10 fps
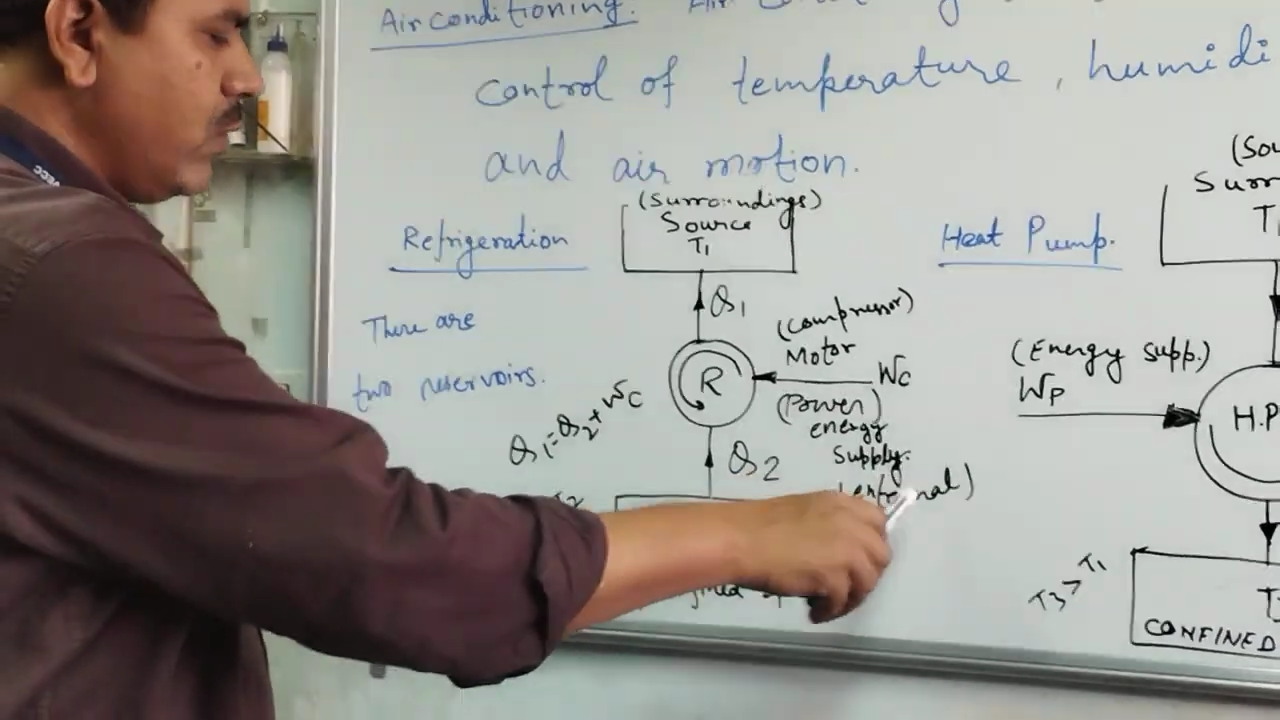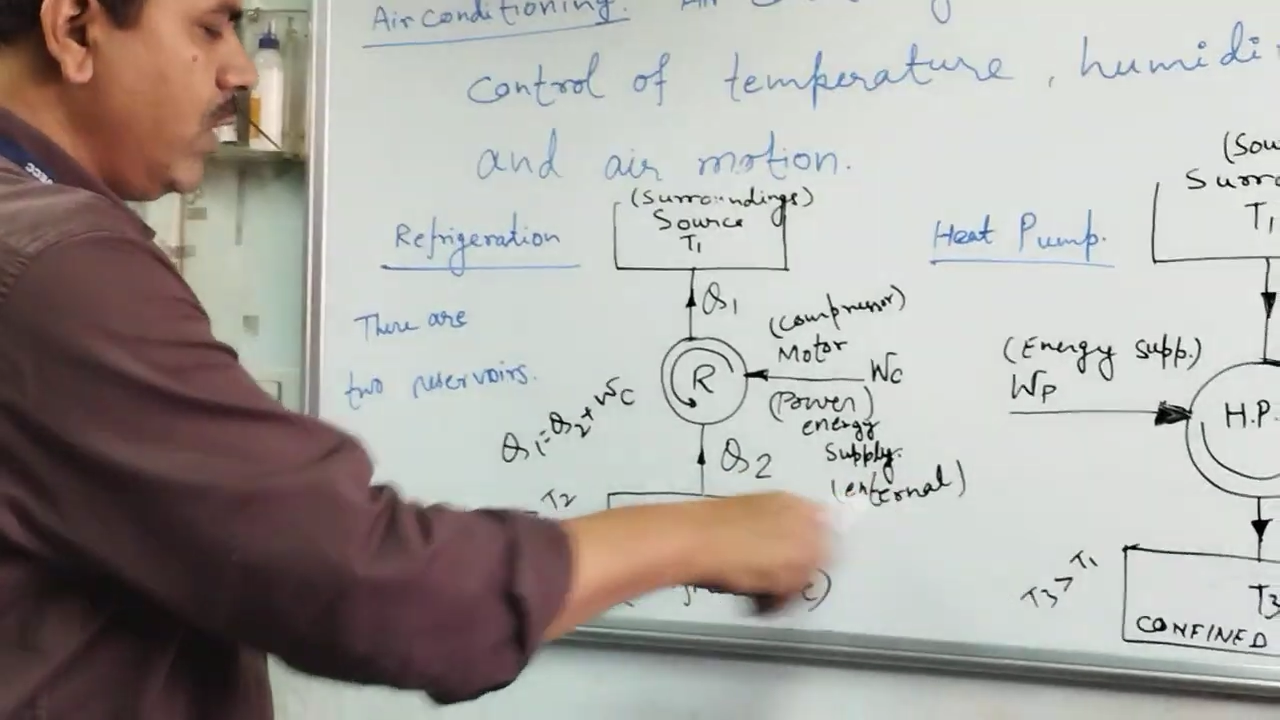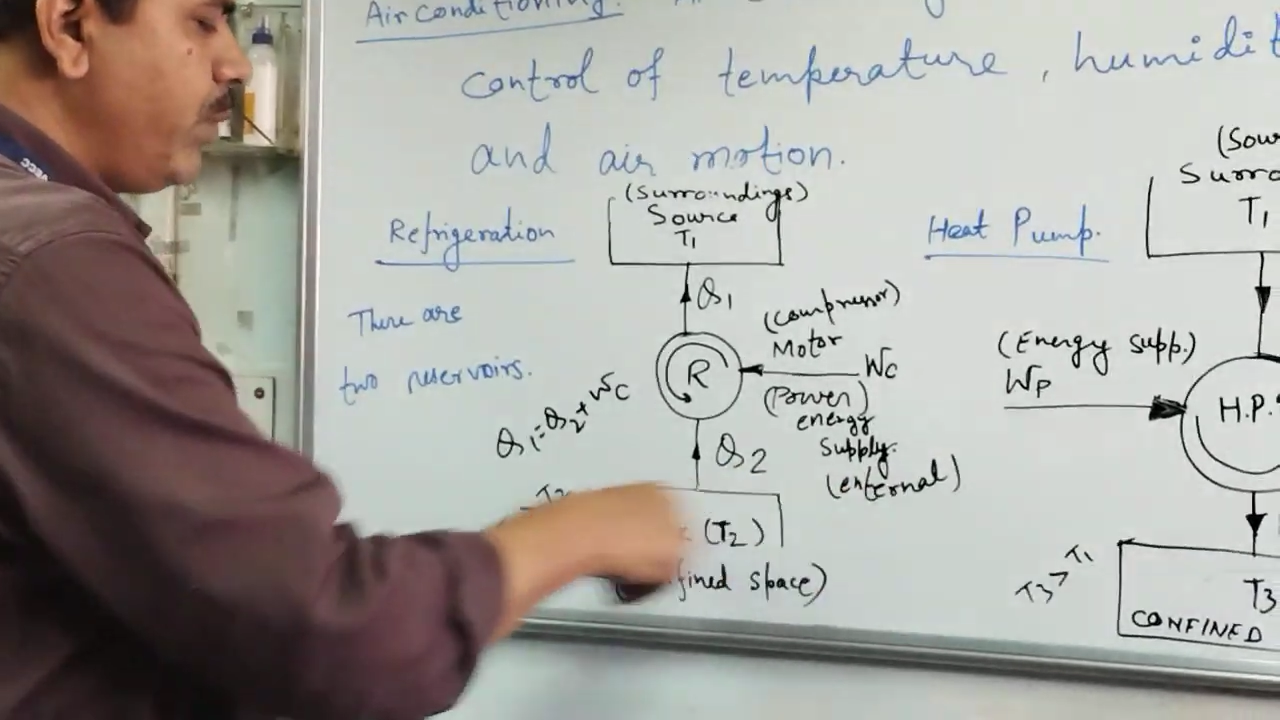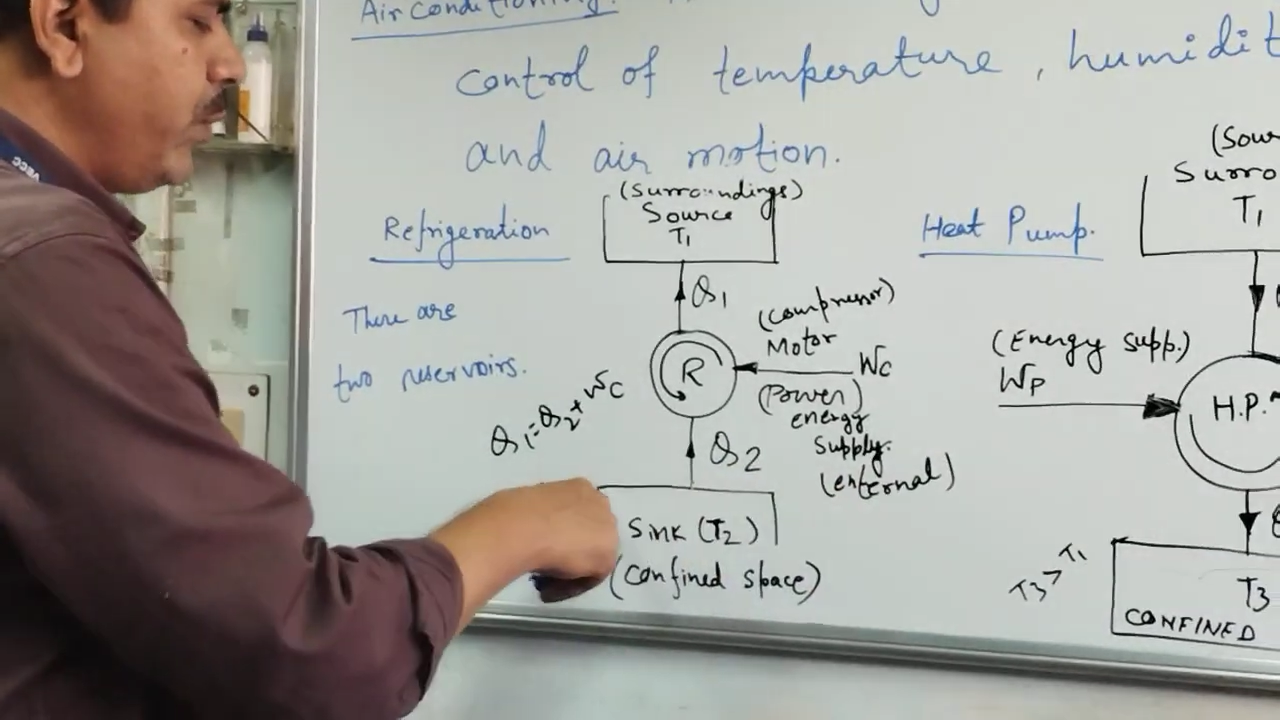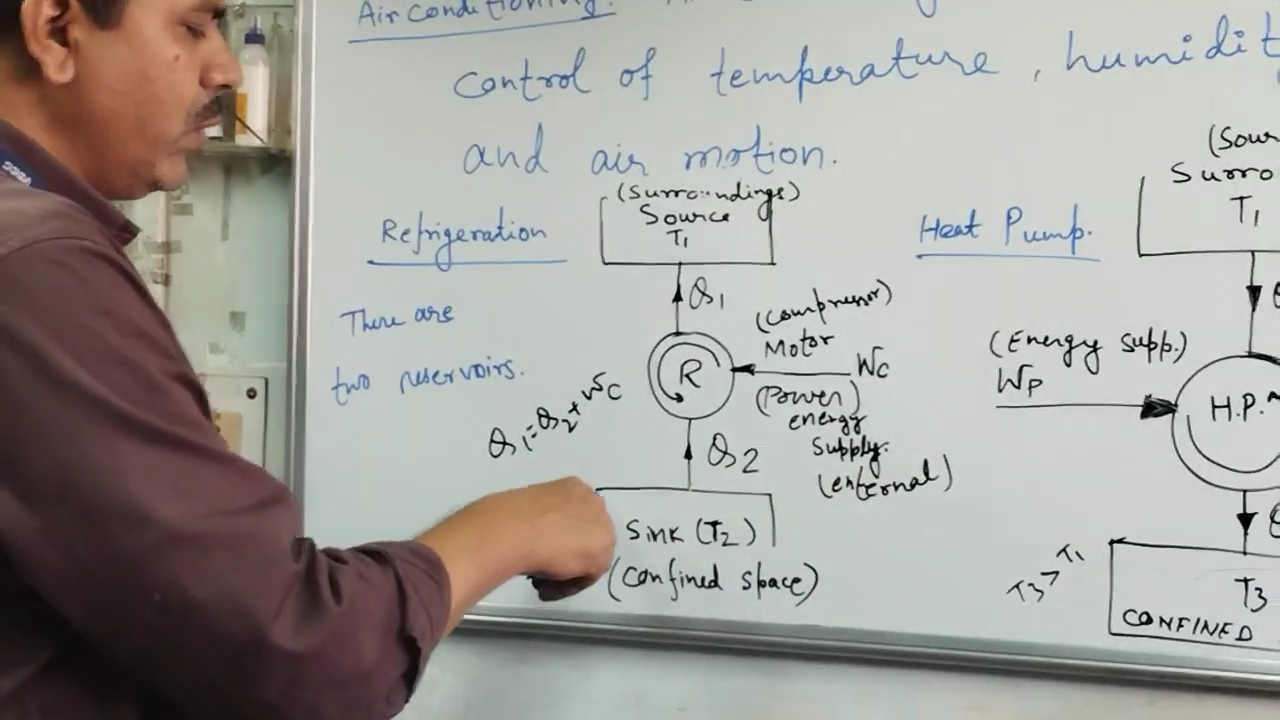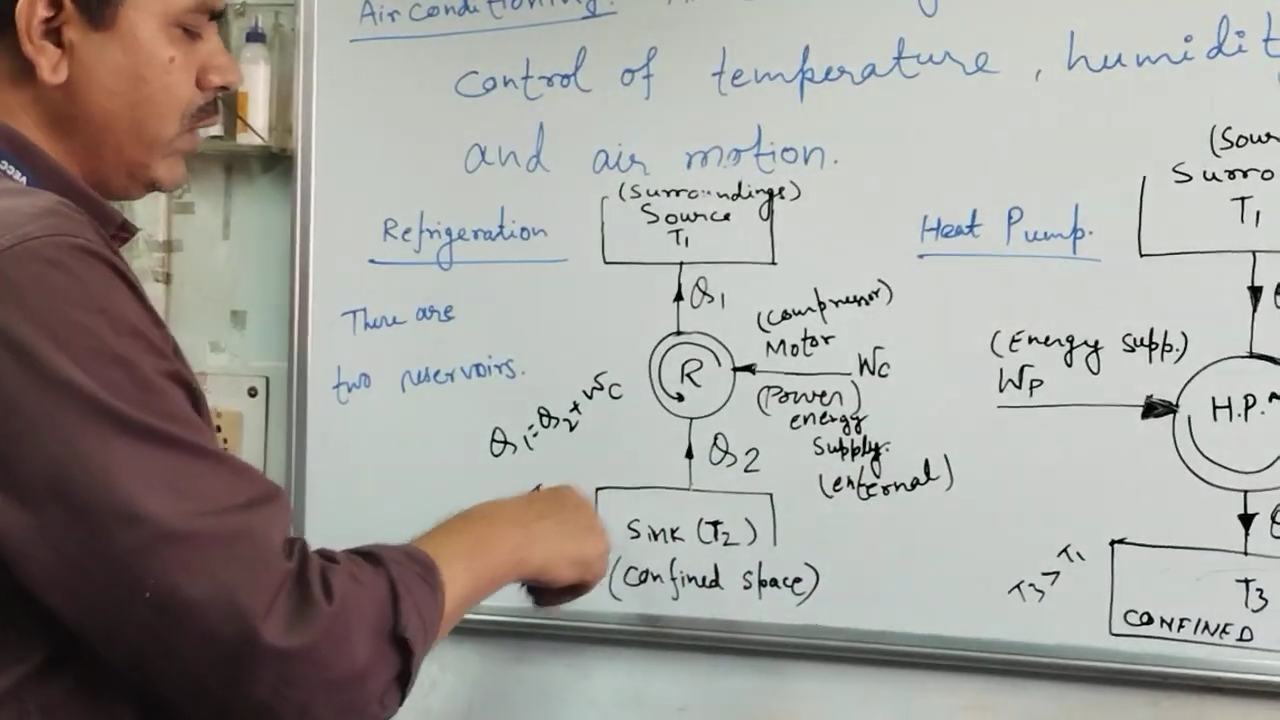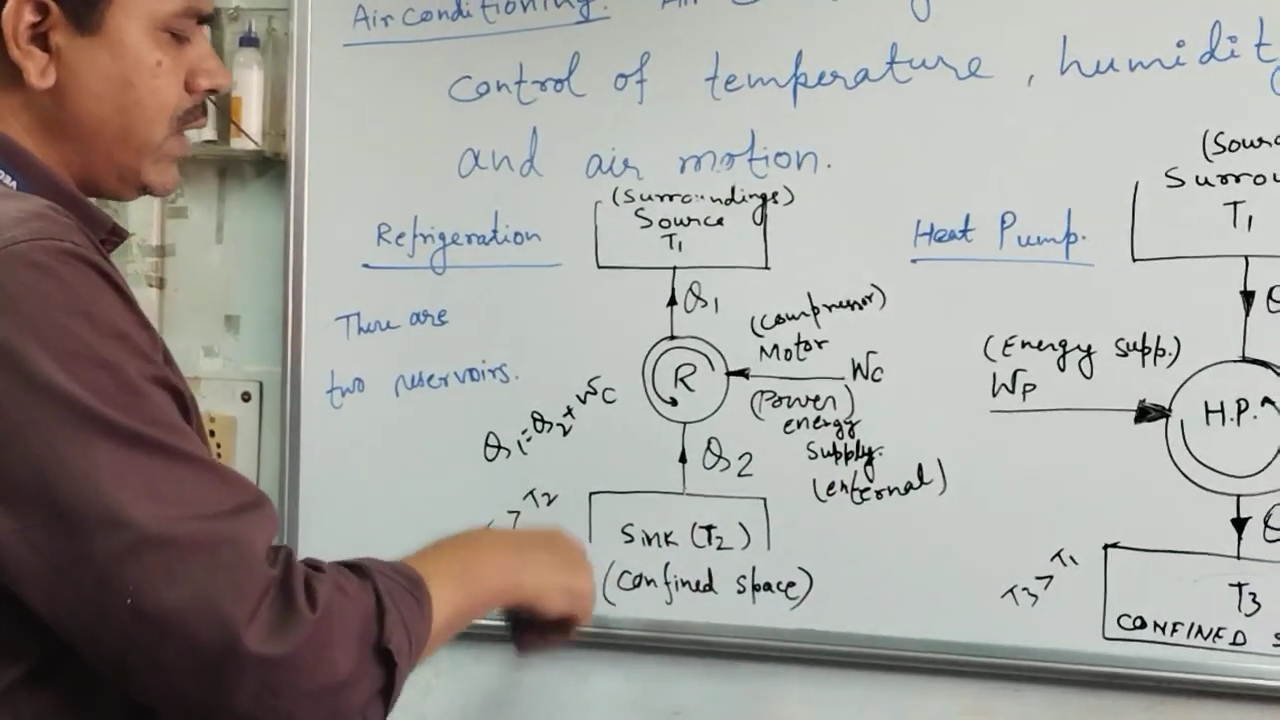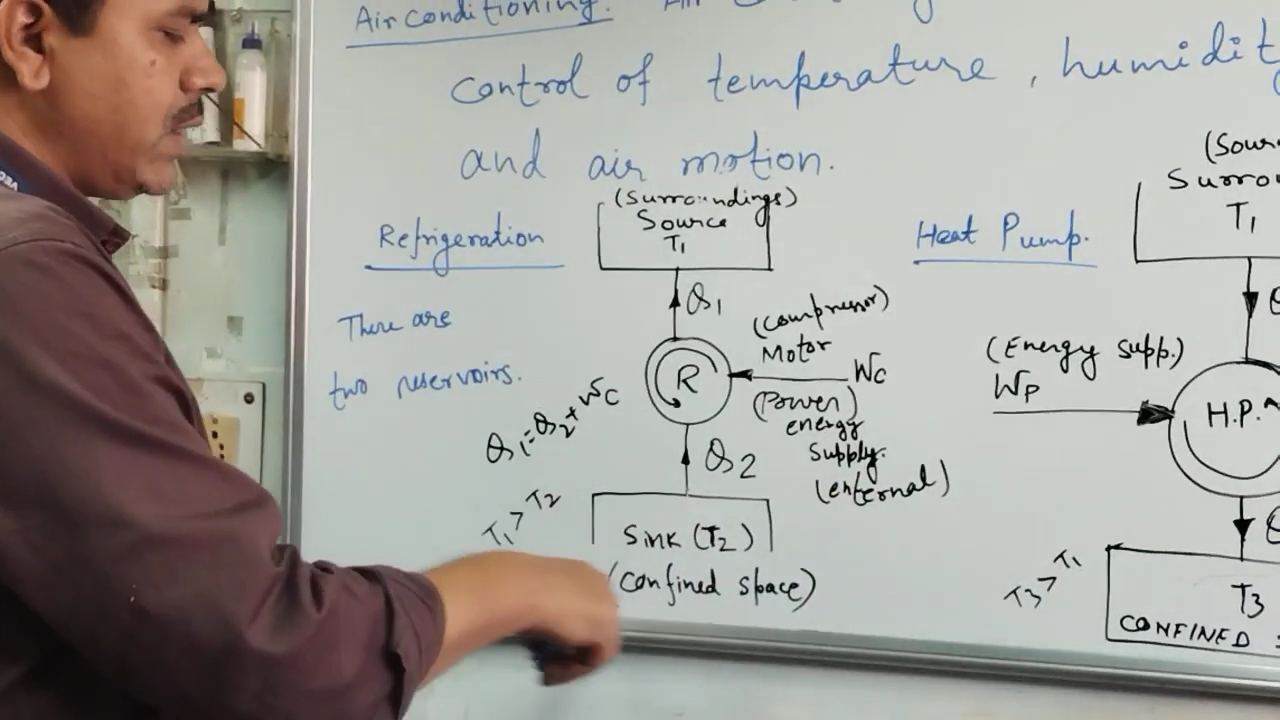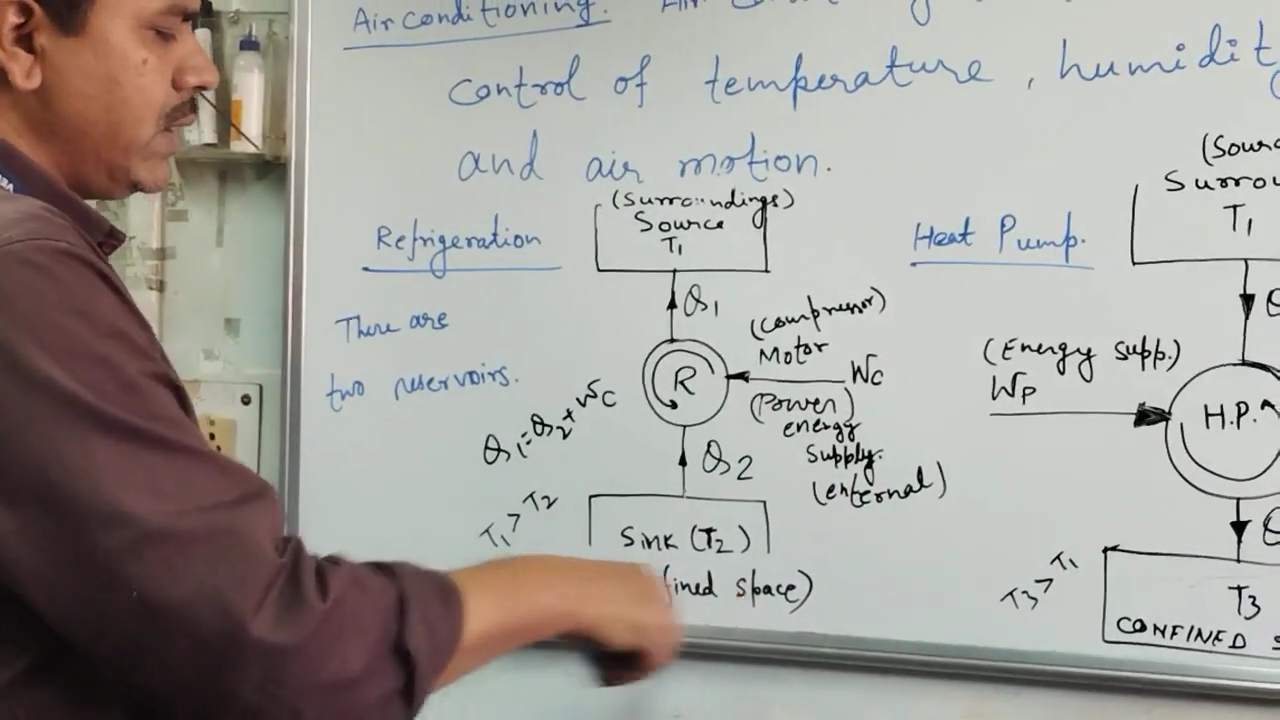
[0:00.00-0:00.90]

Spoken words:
we put